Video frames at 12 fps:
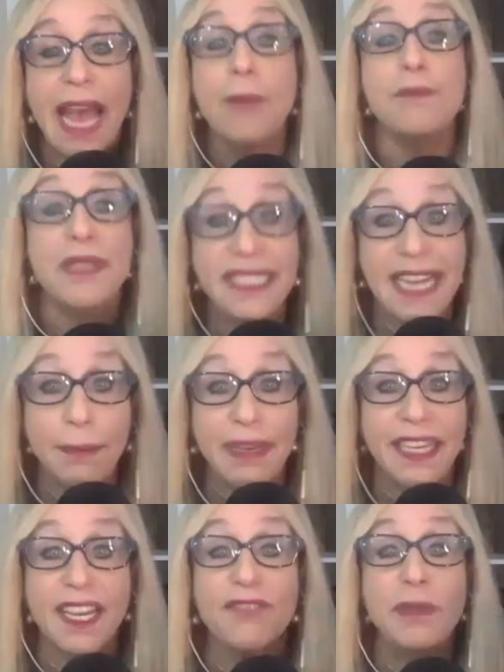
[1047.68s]

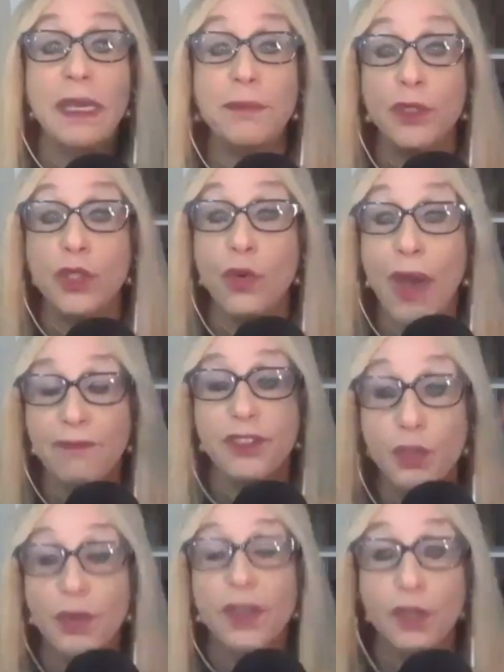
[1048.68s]
epidemic of people who
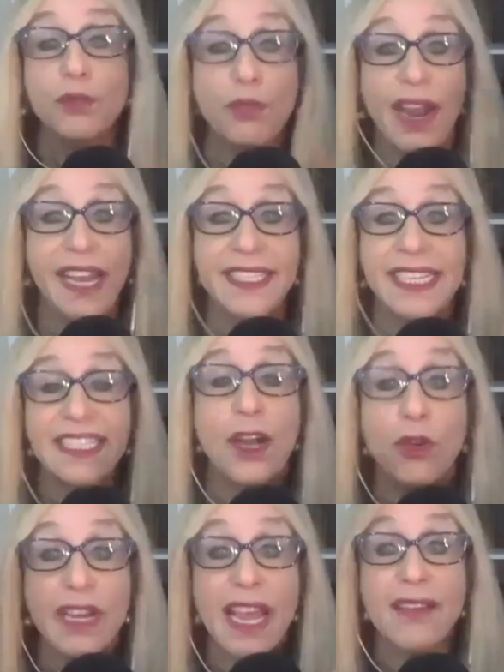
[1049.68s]
have triggered brains that
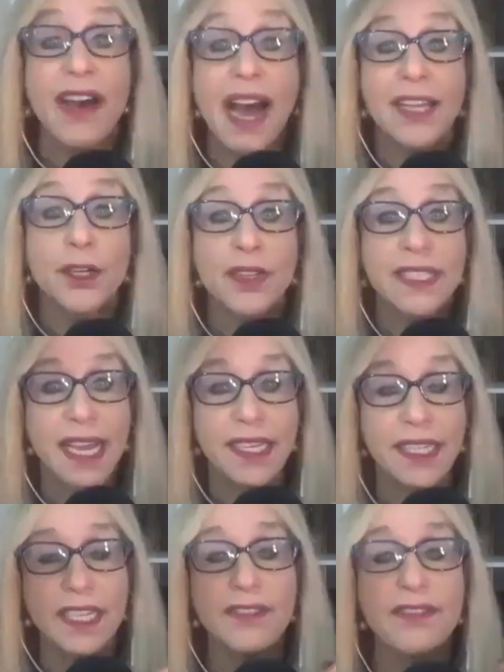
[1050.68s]
don't have higher
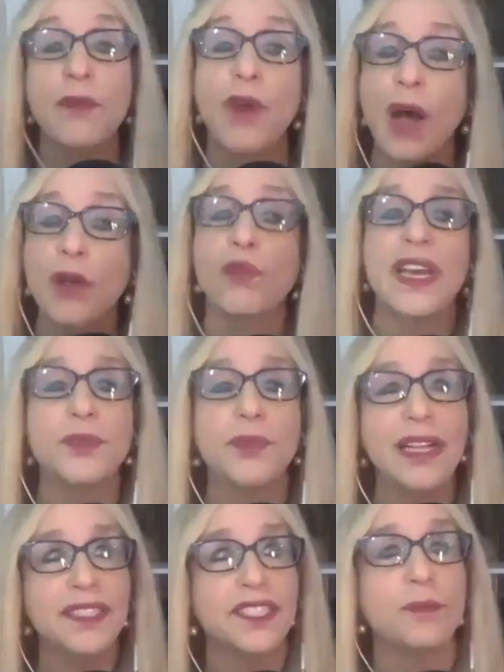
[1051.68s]
executive, as
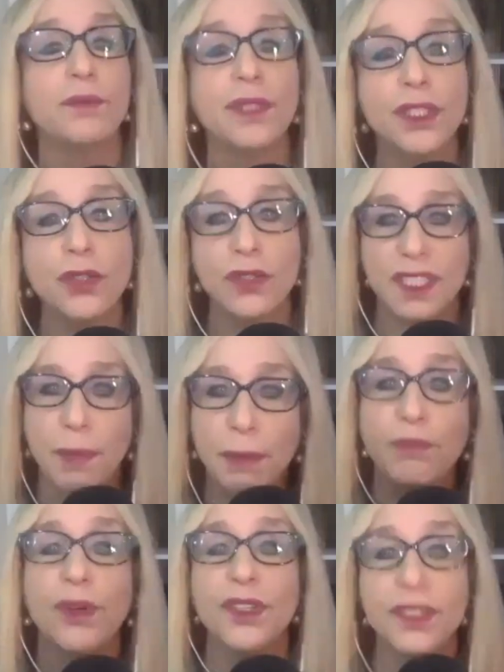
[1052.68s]
well as the pollutants.
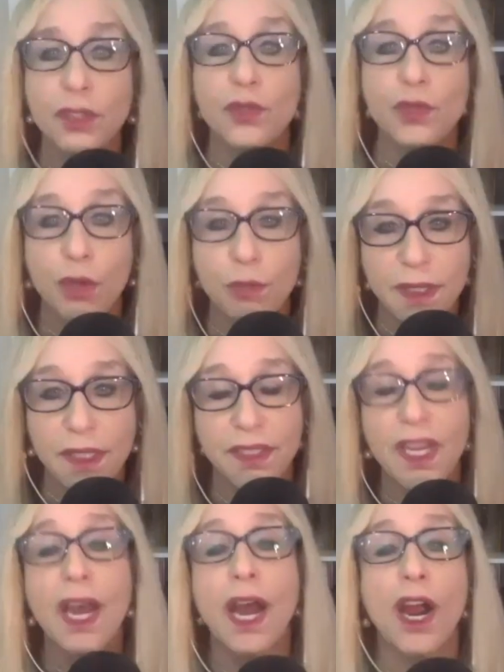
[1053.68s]
But birth control
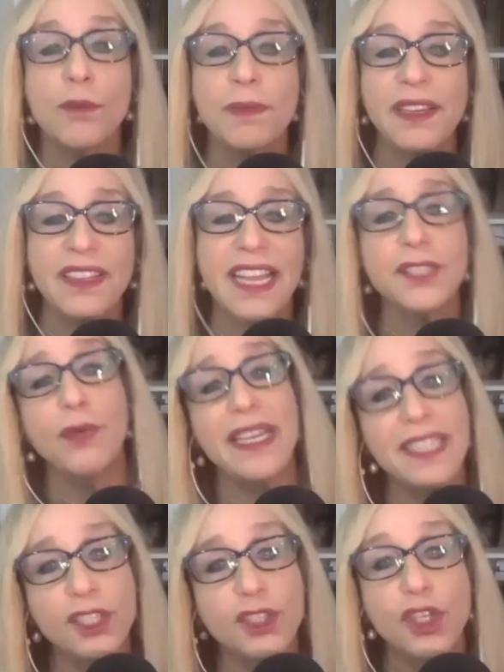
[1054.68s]
pills are big. That's
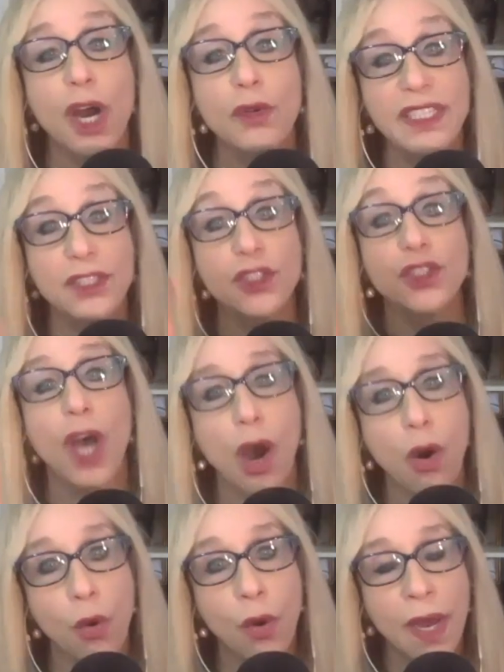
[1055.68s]
why this show is
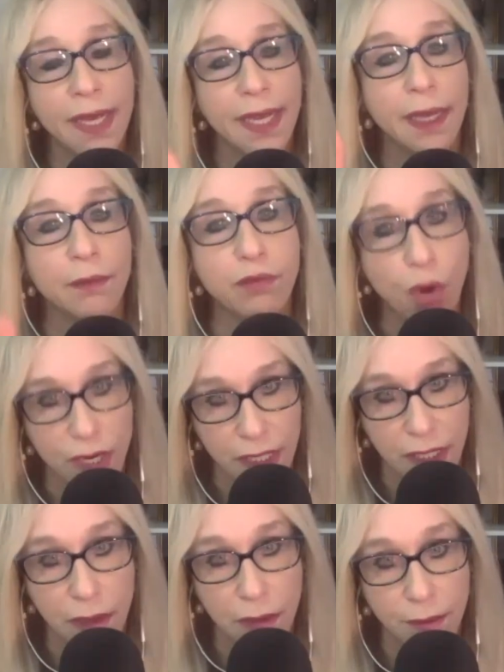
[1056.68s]
so
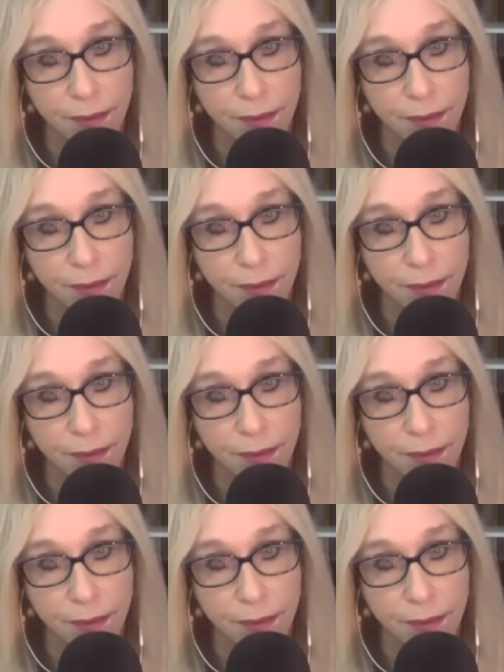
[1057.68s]
important.